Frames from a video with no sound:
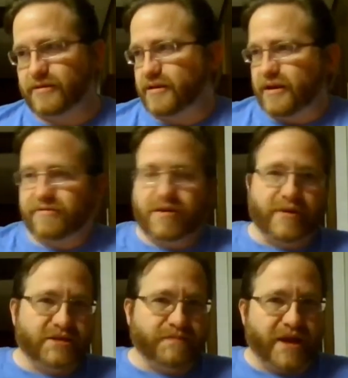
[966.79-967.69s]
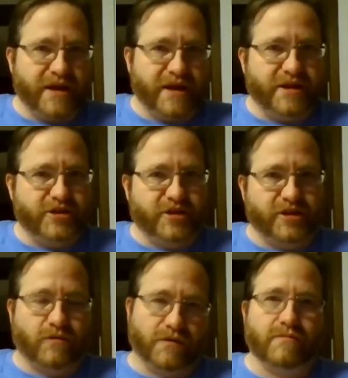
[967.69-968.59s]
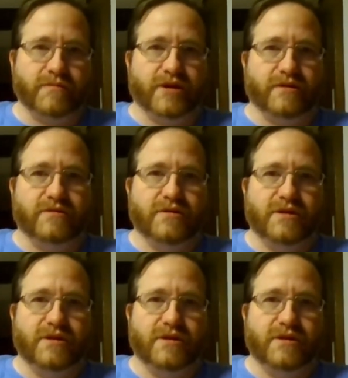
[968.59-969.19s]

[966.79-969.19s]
Everybody's paying attention to Cuomo,